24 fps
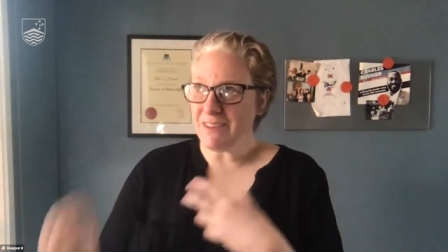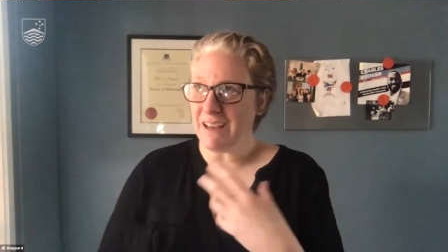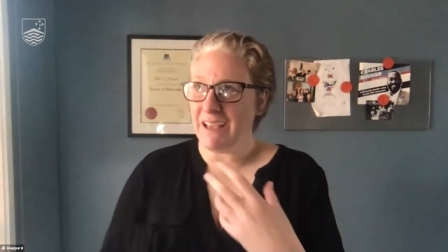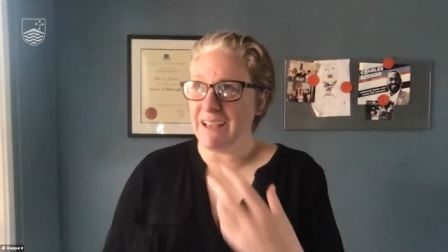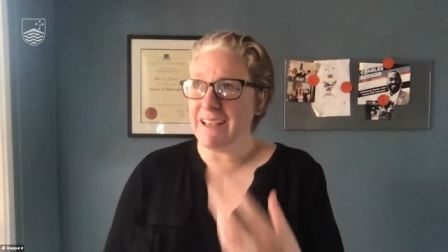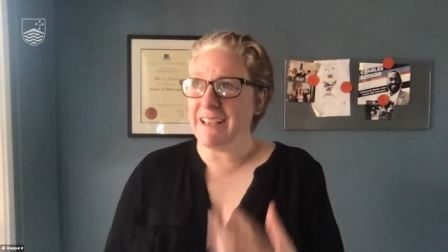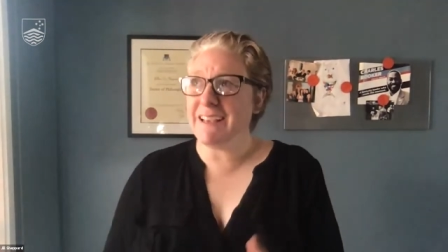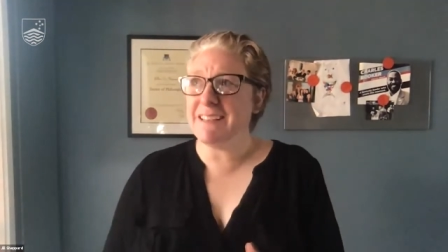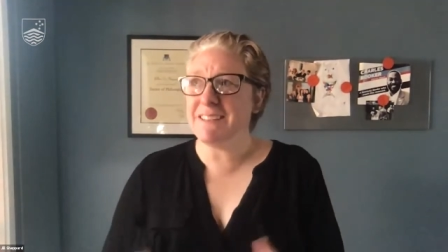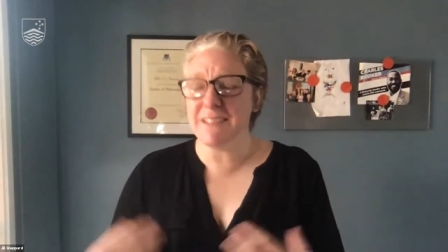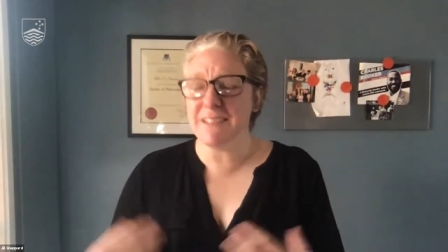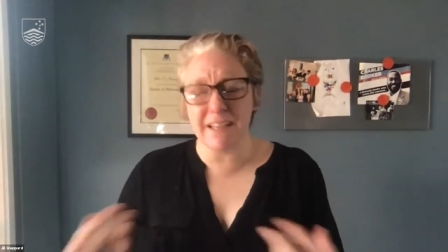I
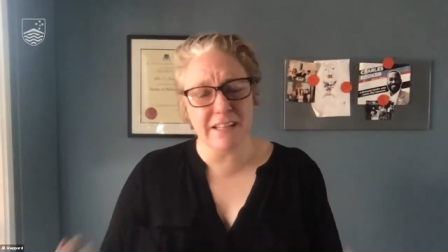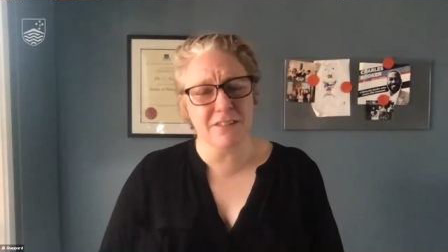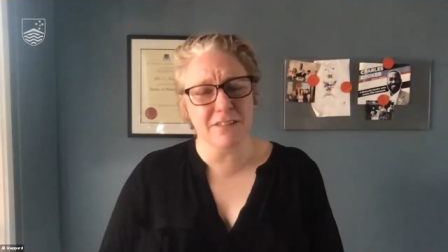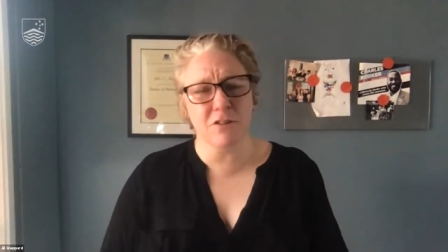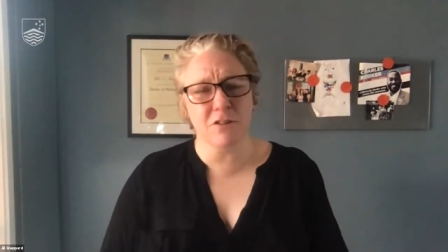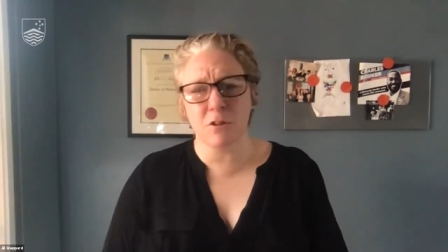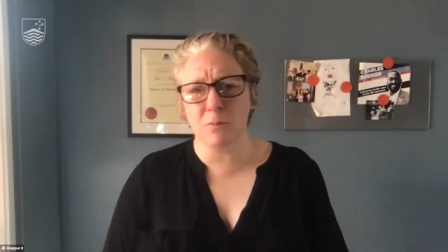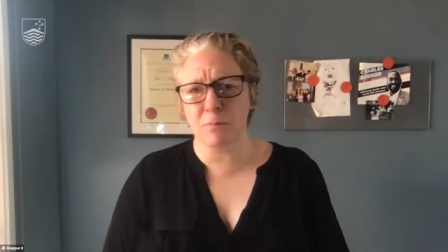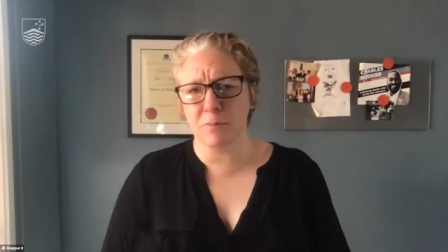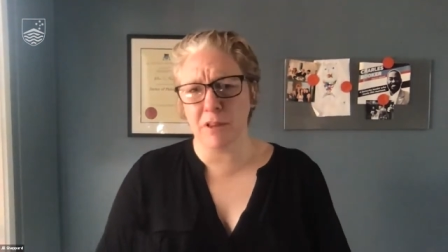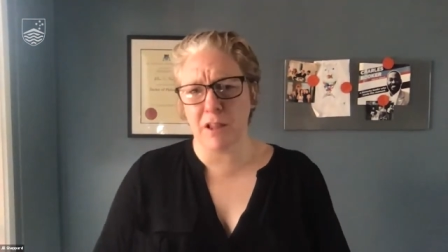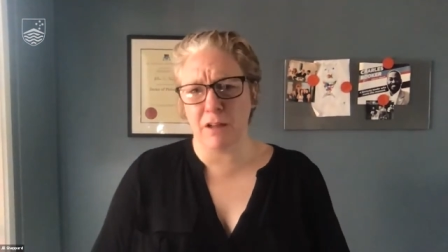guess, into
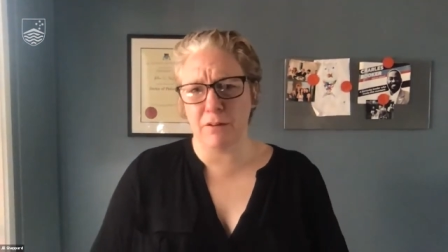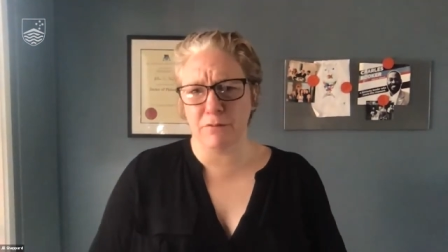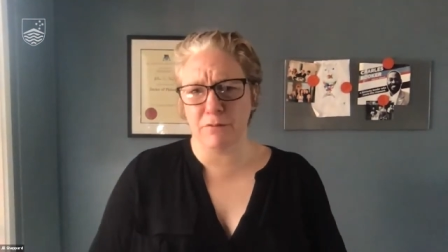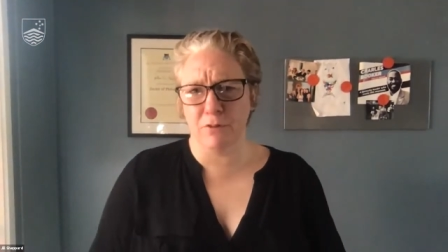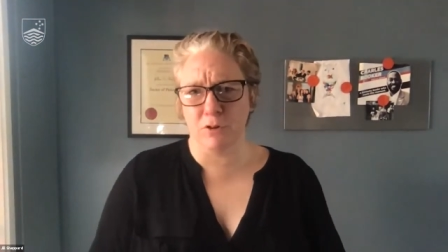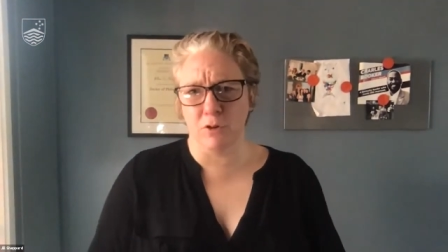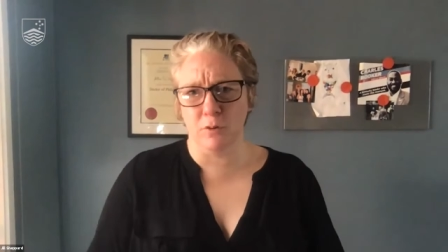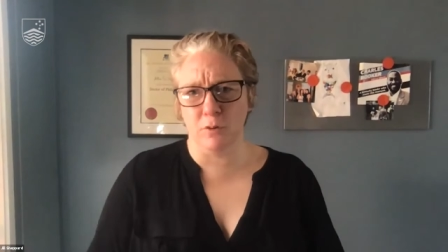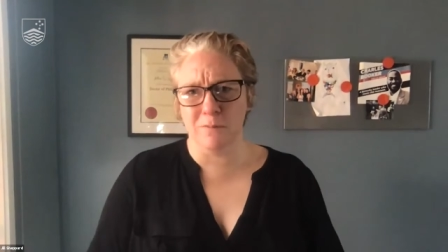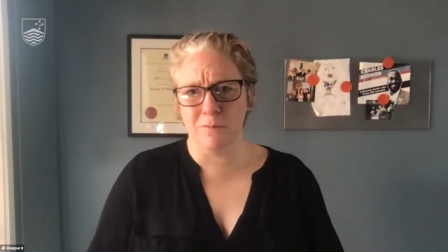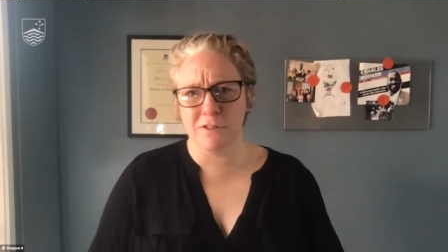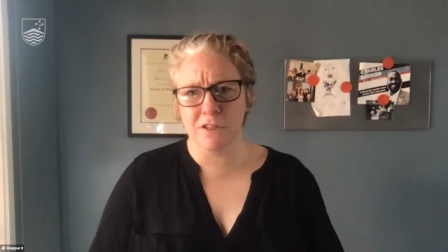the
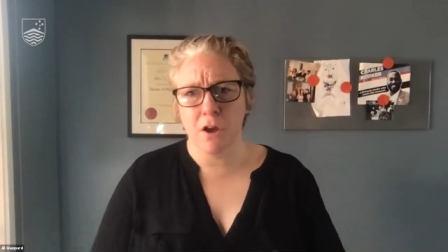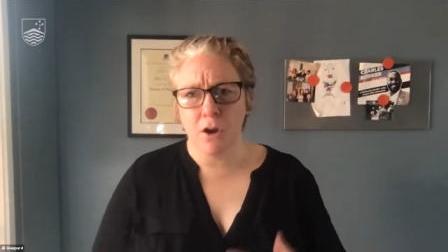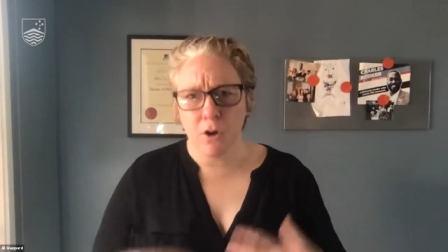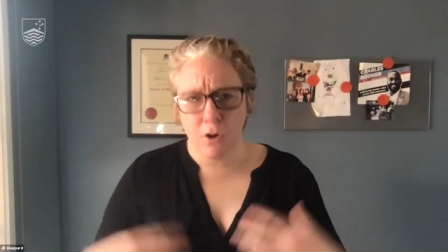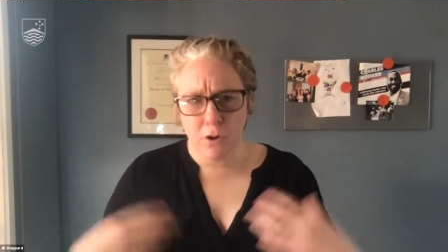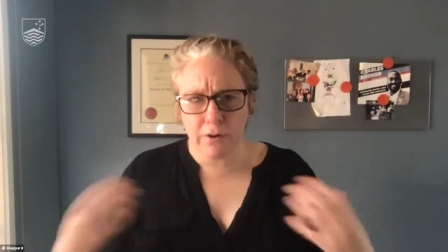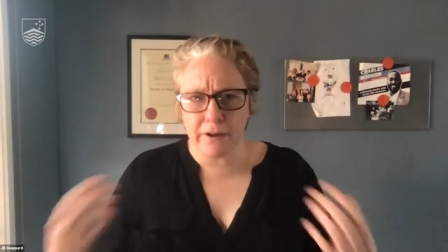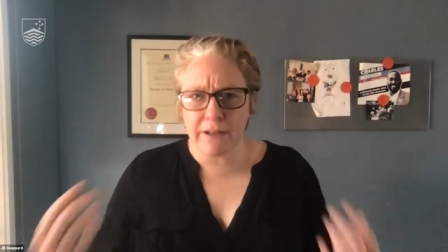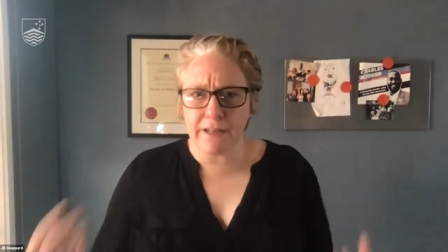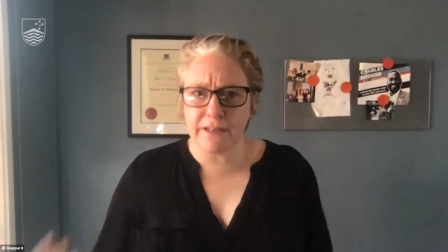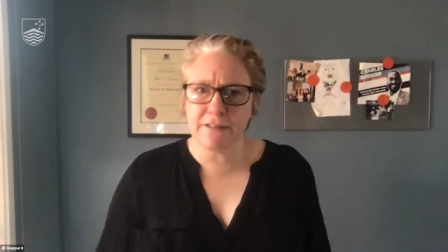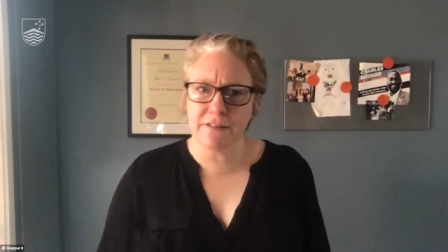platforms
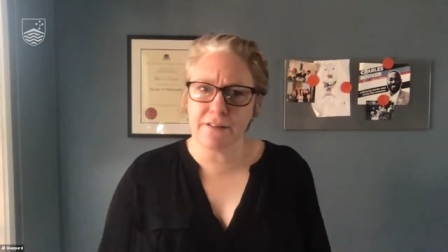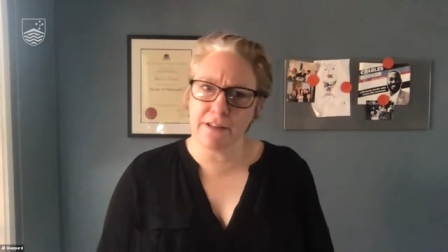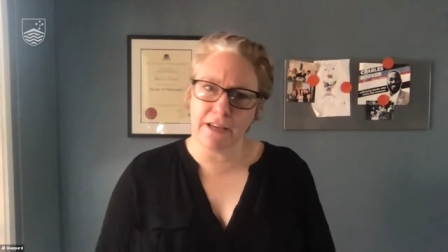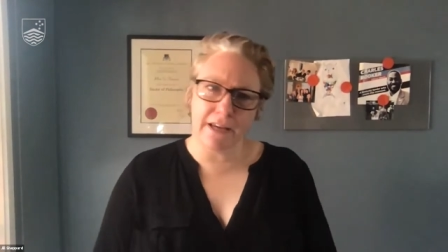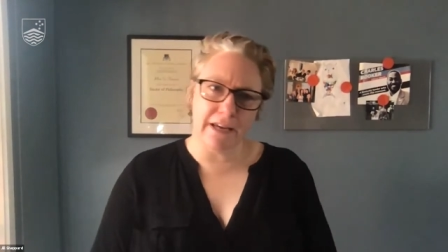or into the